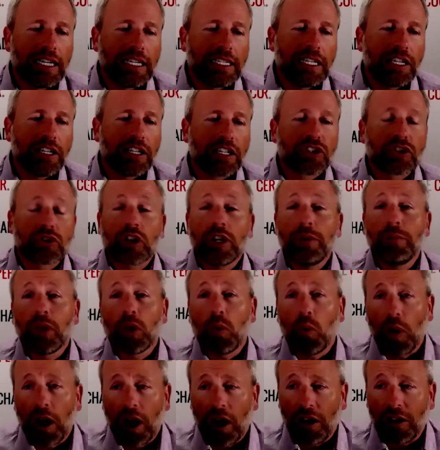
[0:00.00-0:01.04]
Did extremely
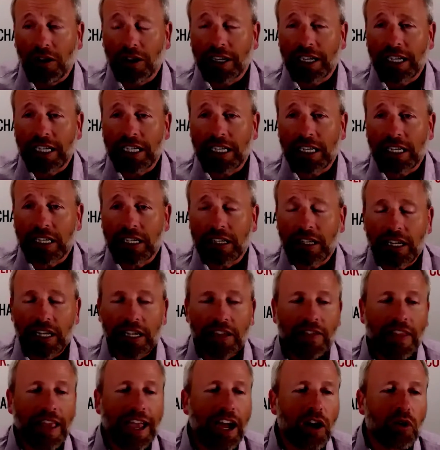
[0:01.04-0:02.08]
well
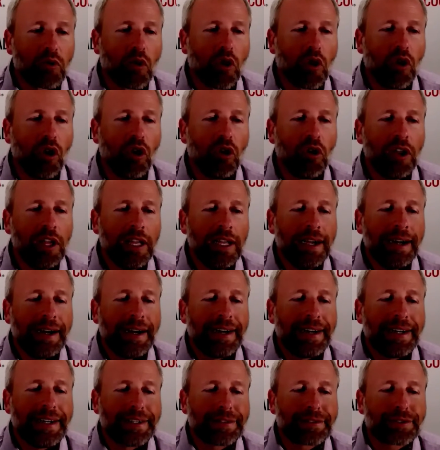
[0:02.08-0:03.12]
in that role,
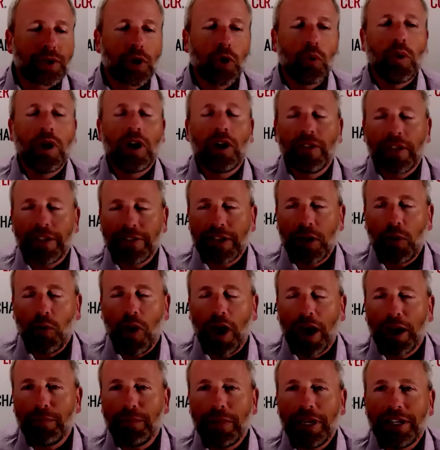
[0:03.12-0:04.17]
so well that they
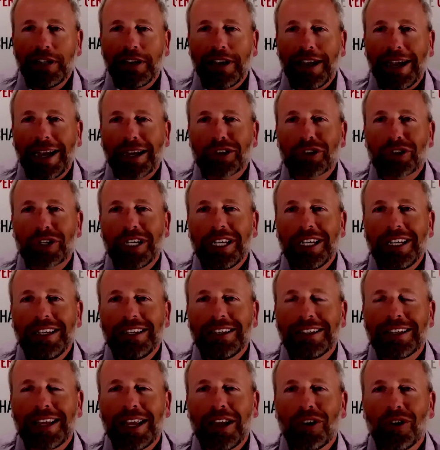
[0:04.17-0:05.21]
wanted me to
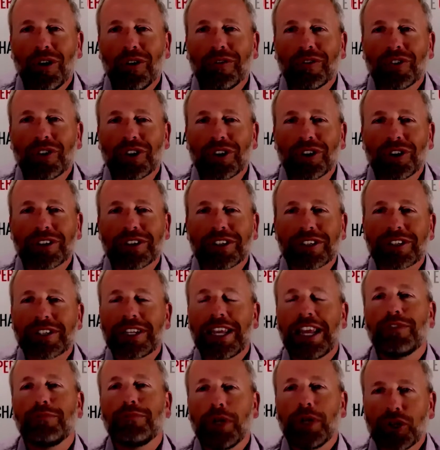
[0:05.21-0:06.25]
actually take over the
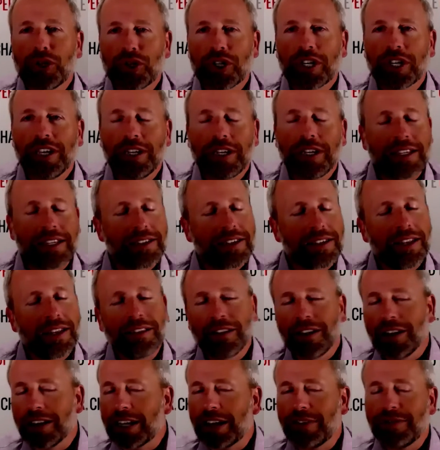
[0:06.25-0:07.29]
state of Michigan. I said,
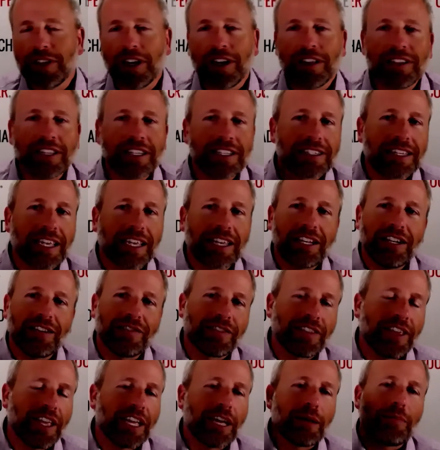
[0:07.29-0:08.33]
look, I've done the executive
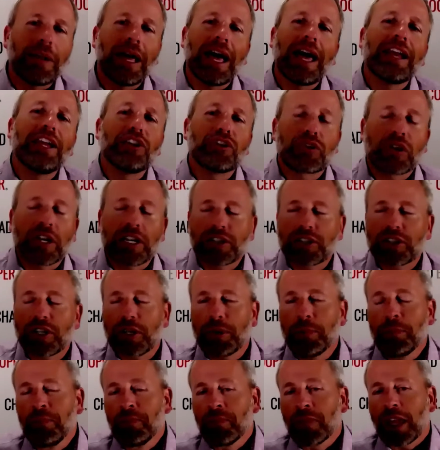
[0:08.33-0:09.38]
thing. I'm not
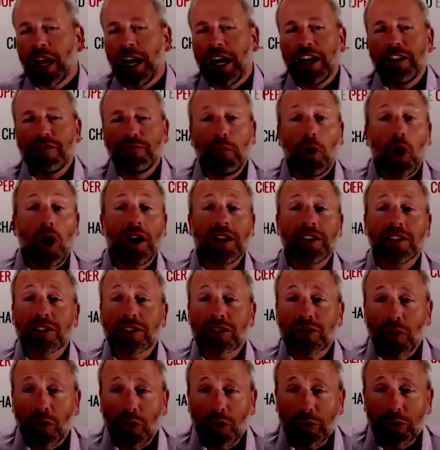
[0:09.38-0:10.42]
interested. I have bought and
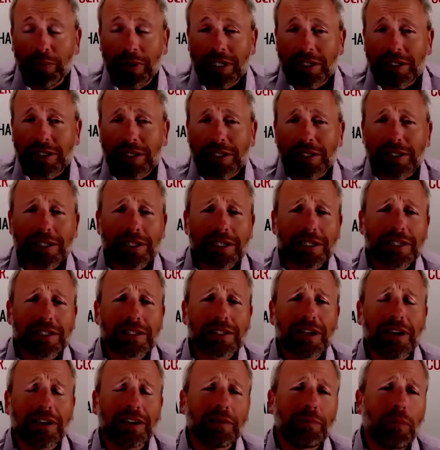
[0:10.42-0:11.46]
sold
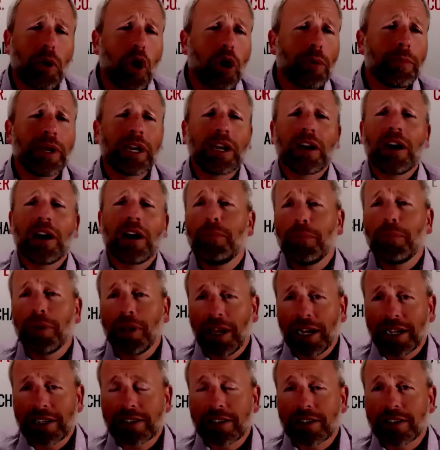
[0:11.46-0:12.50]
businesses, apartment
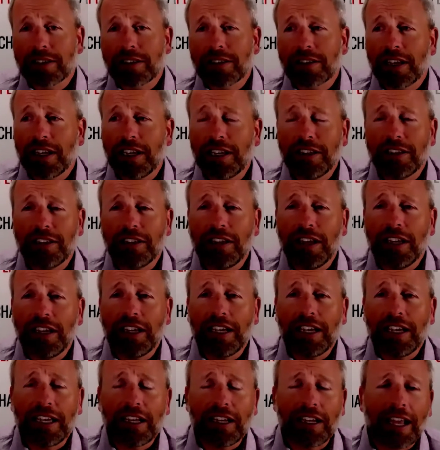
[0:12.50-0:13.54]
complexes, and
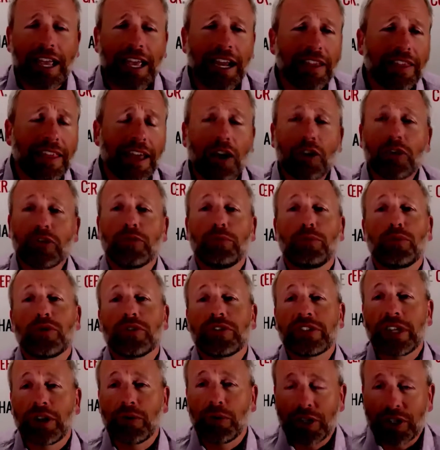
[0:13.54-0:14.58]
had
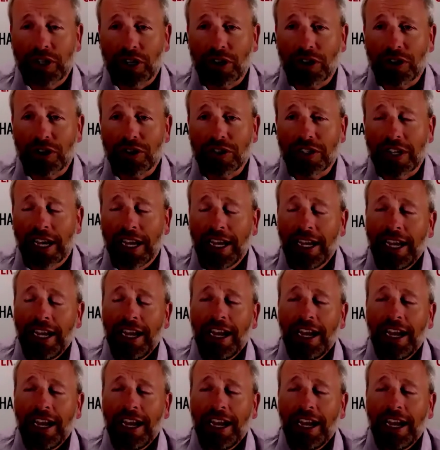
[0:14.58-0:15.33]
1,000% returns.